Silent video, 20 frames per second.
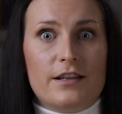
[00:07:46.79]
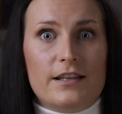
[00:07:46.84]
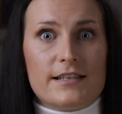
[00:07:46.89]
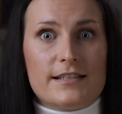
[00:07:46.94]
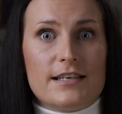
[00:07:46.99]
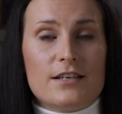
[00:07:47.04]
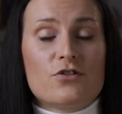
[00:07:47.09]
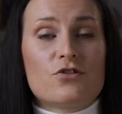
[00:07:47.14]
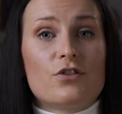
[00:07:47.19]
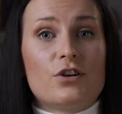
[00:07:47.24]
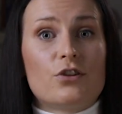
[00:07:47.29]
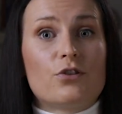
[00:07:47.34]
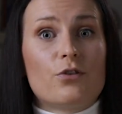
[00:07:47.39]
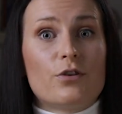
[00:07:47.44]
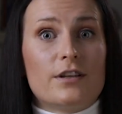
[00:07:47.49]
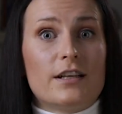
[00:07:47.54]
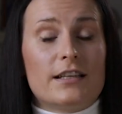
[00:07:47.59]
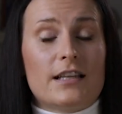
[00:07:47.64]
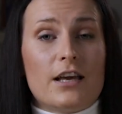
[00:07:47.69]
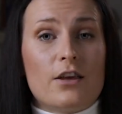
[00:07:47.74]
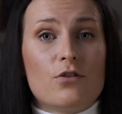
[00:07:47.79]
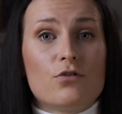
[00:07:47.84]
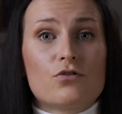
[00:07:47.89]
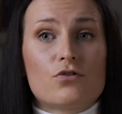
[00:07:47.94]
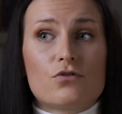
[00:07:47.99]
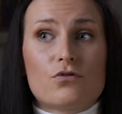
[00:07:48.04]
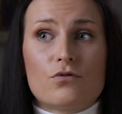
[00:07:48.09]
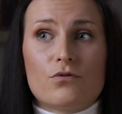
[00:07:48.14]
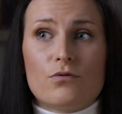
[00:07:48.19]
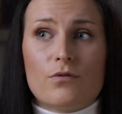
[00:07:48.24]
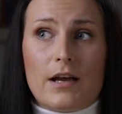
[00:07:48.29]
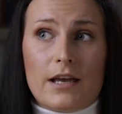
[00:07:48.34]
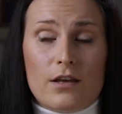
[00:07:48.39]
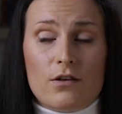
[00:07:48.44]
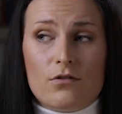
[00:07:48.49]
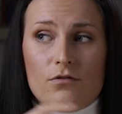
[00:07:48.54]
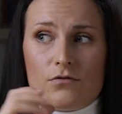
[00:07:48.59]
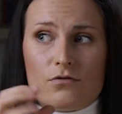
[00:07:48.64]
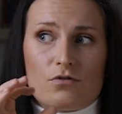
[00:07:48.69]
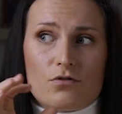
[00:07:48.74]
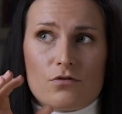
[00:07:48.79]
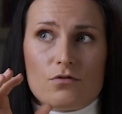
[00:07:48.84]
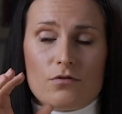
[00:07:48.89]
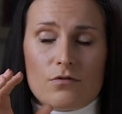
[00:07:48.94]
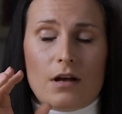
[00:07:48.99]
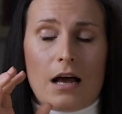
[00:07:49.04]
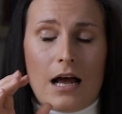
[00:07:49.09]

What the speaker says: the sensory toy that I use